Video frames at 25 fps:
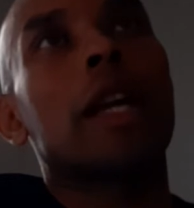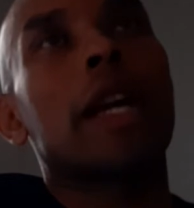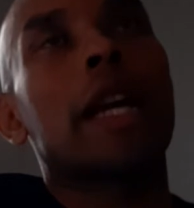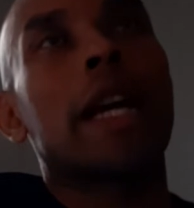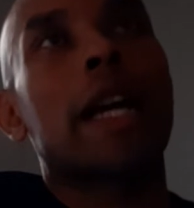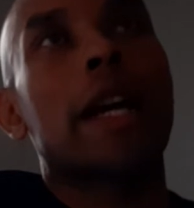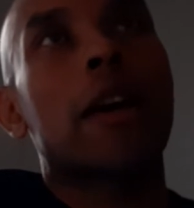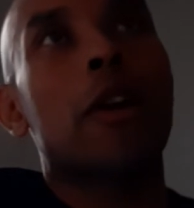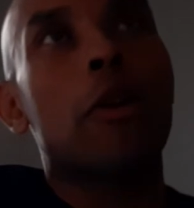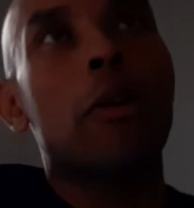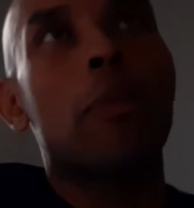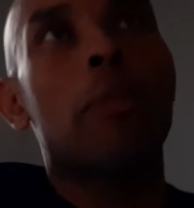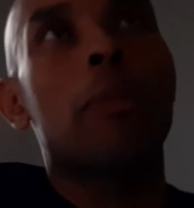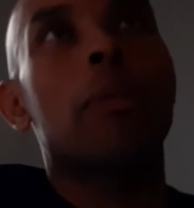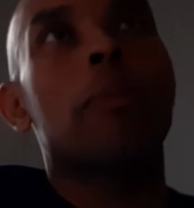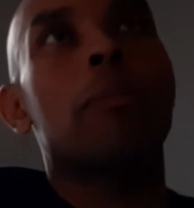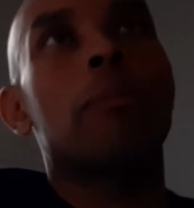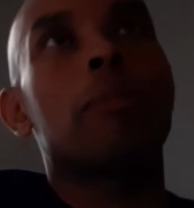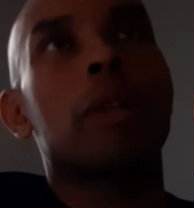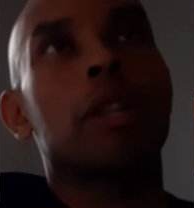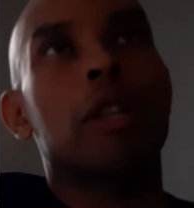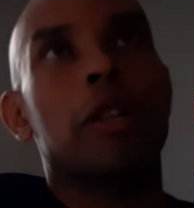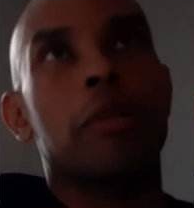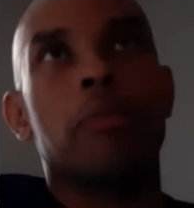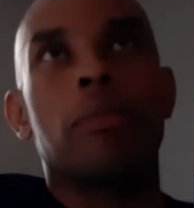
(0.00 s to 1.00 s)
help
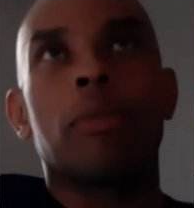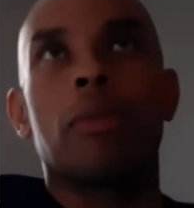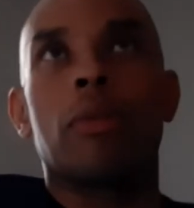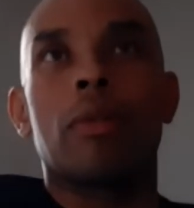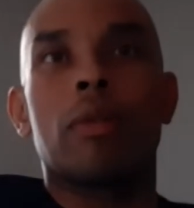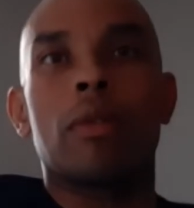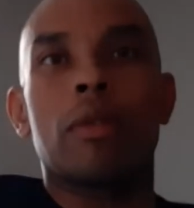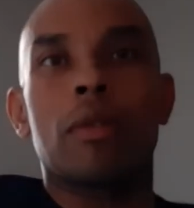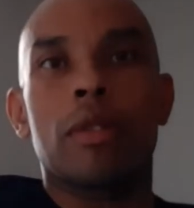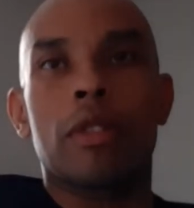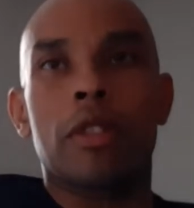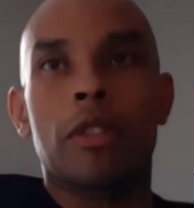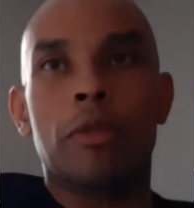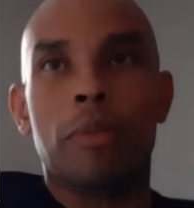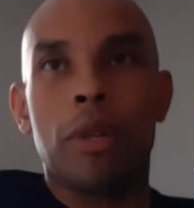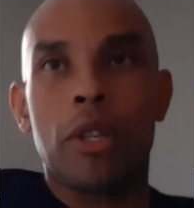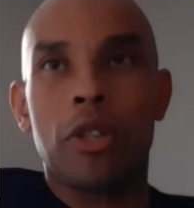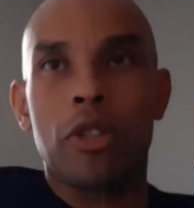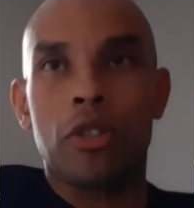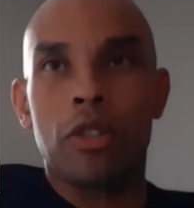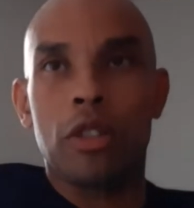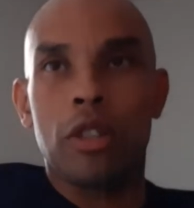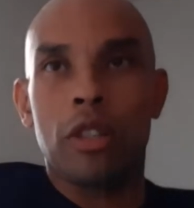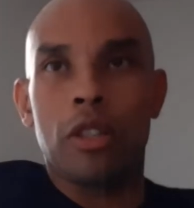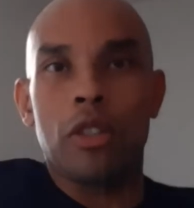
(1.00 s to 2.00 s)
people,
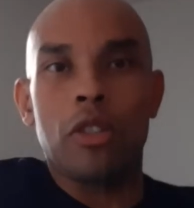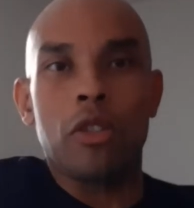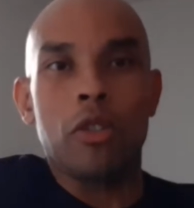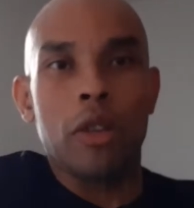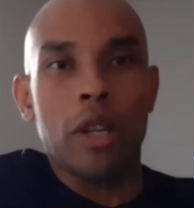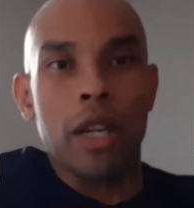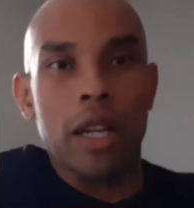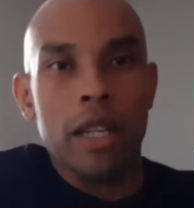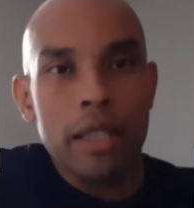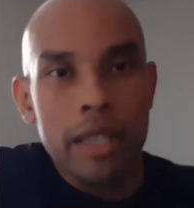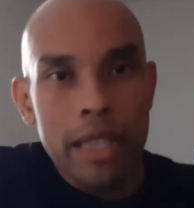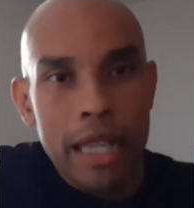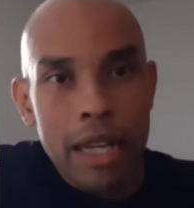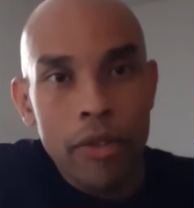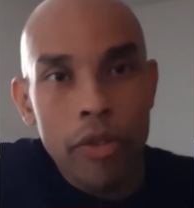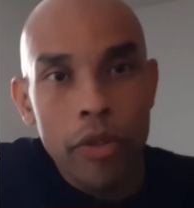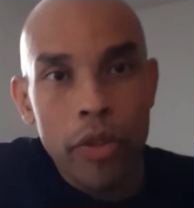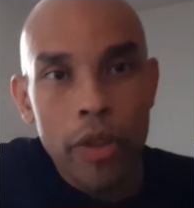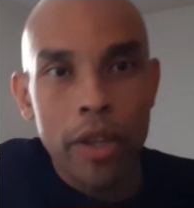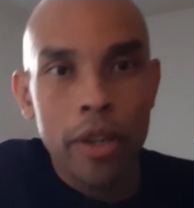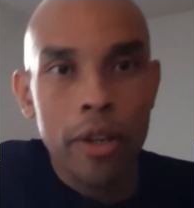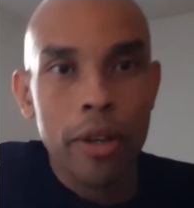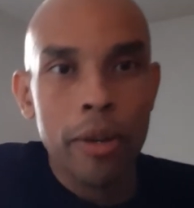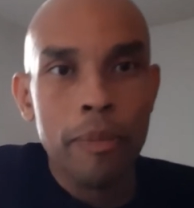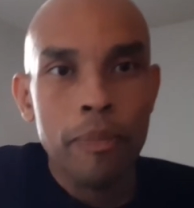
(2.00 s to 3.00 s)
especially you guys out
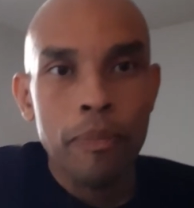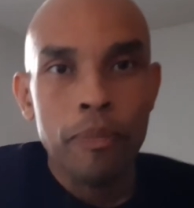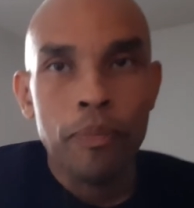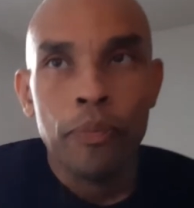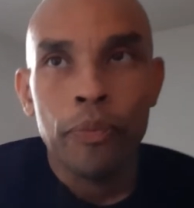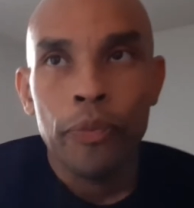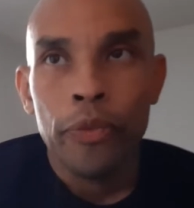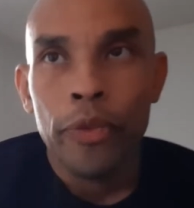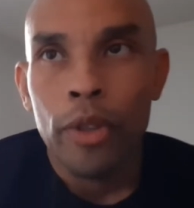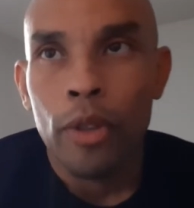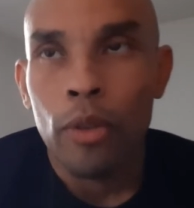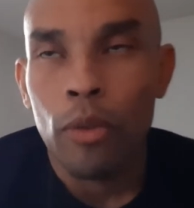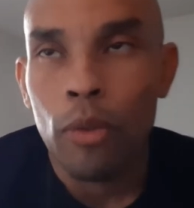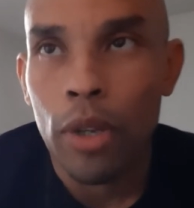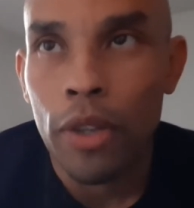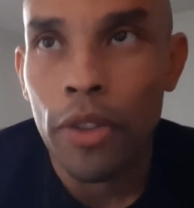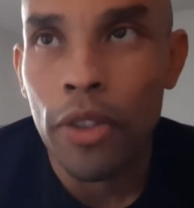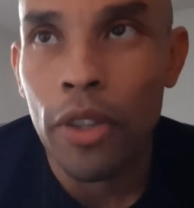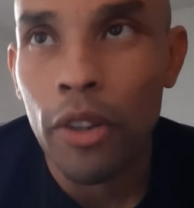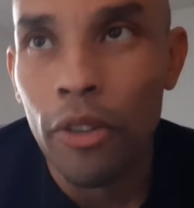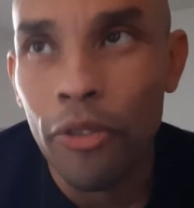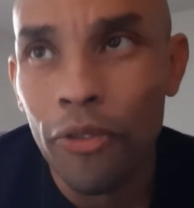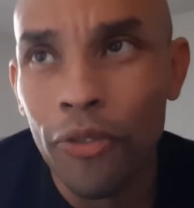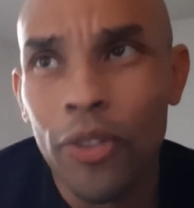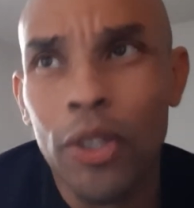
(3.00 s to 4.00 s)
there, with
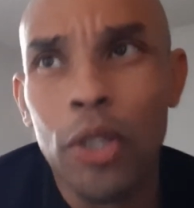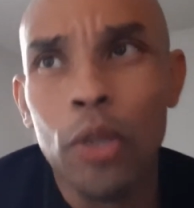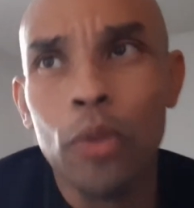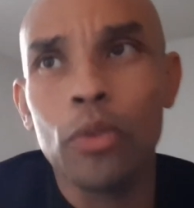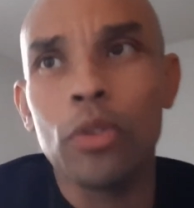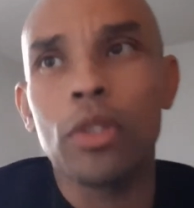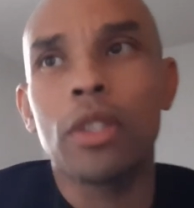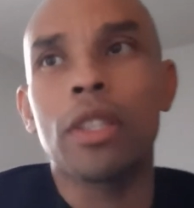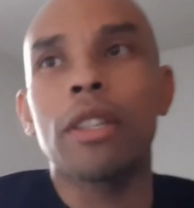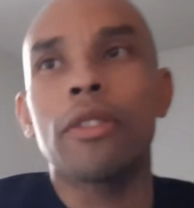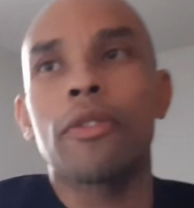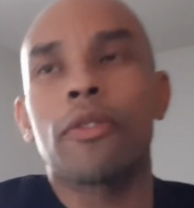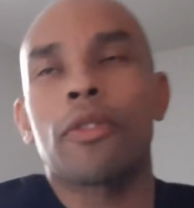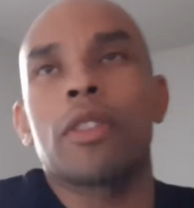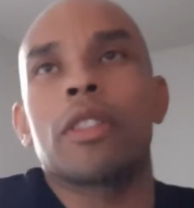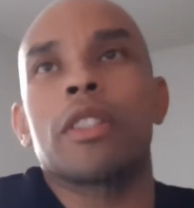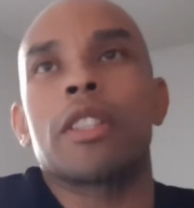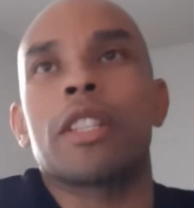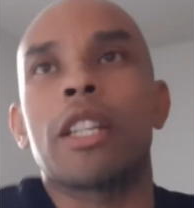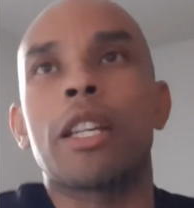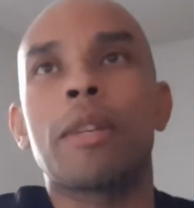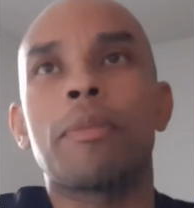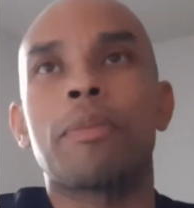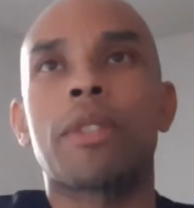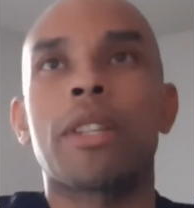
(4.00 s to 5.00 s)
a few different
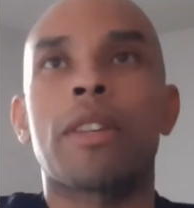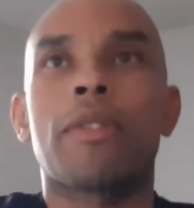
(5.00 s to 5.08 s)
tips.